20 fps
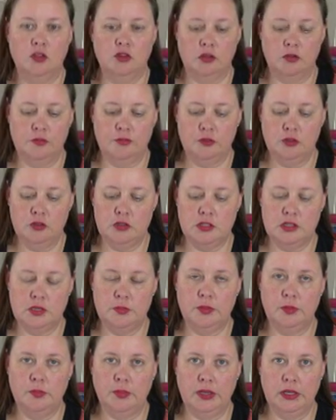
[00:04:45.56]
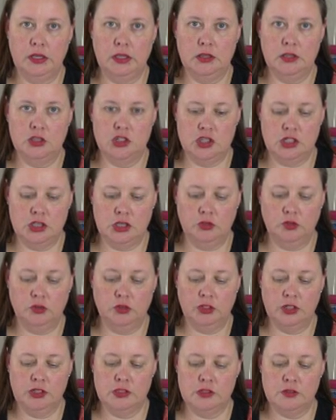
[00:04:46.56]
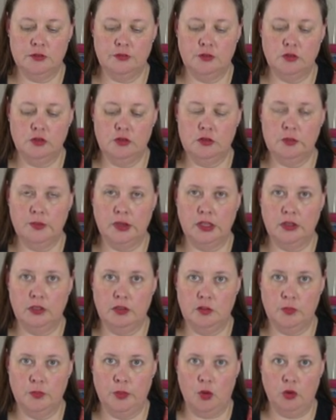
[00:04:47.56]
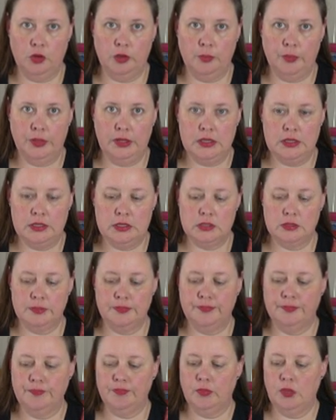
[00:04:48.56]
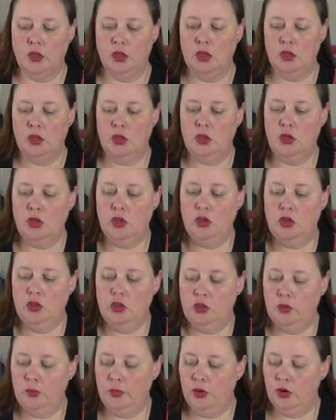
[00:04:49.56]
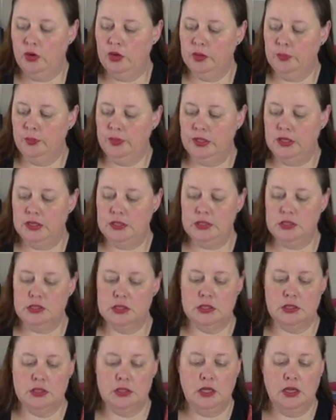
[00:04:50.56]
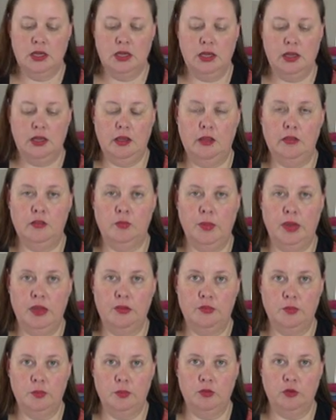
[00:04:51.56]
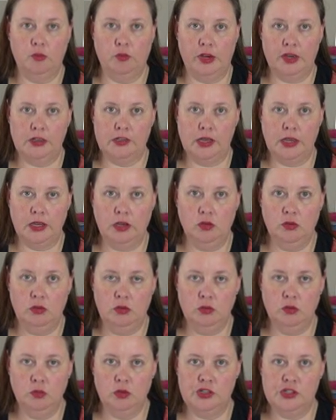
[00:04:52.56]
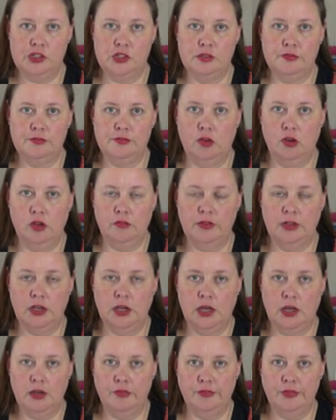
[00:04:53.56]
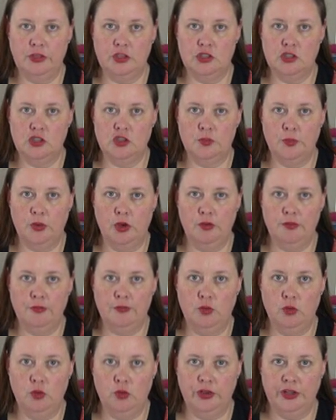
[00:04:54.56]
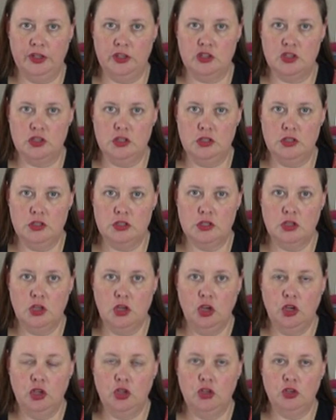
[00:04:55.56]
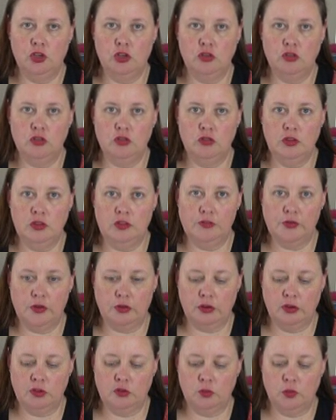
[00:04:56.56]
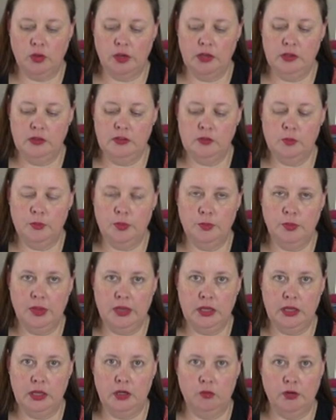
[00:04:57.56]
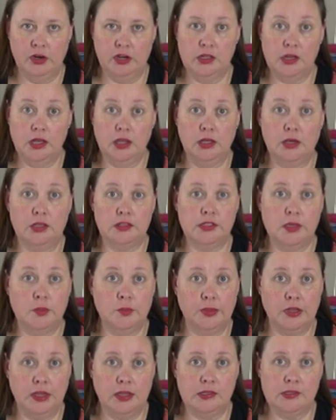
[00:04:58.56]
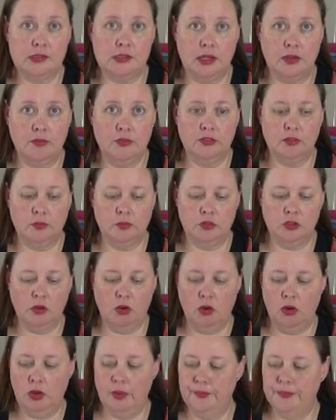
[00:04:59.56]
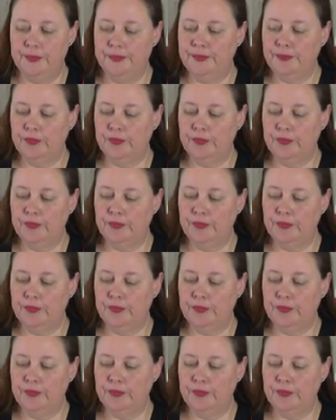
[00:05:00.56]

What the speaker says: So the first step in making the shield is to first make this pocket piece. The pocket piece is made from a rectangle which is 5½ inches by 4 inches. You can do this various ways, but making a rectangular template saves some time.